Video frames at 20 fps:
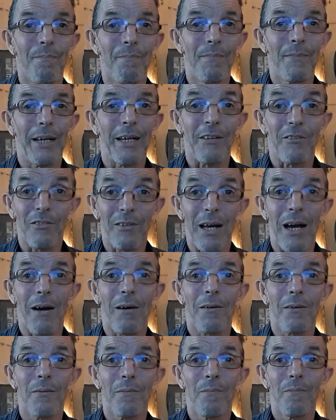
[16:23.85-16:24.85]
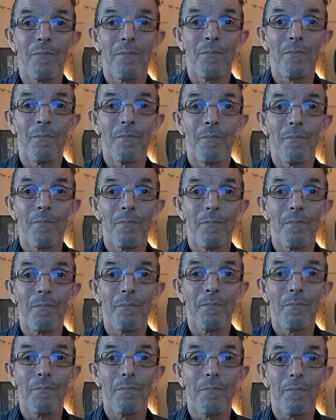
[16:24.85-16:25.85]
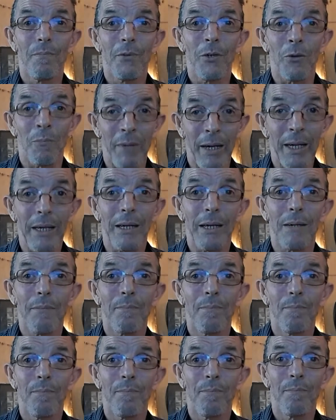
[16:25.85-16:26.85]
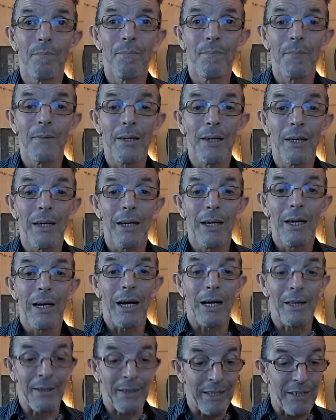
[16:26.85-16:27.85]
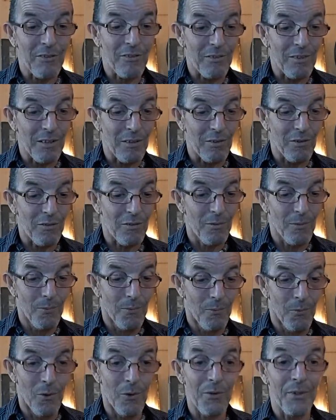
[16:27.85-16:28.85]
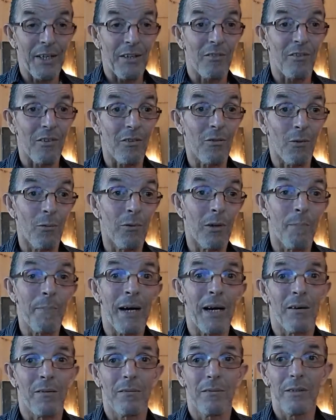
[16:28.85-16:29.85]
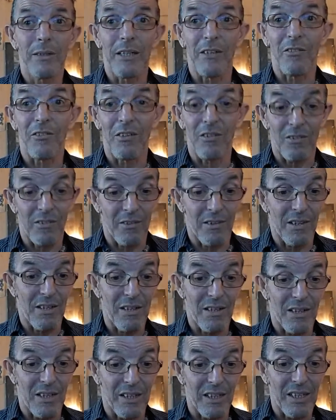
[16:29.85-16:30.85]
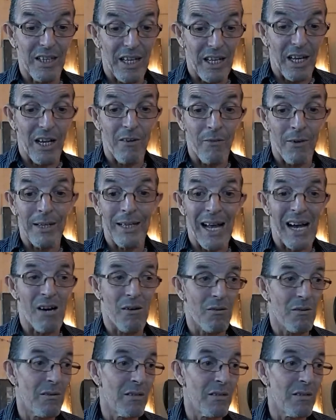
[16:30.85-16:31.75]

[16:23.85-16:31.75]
it's there. You make it. And this is what this is all about. This is here and now.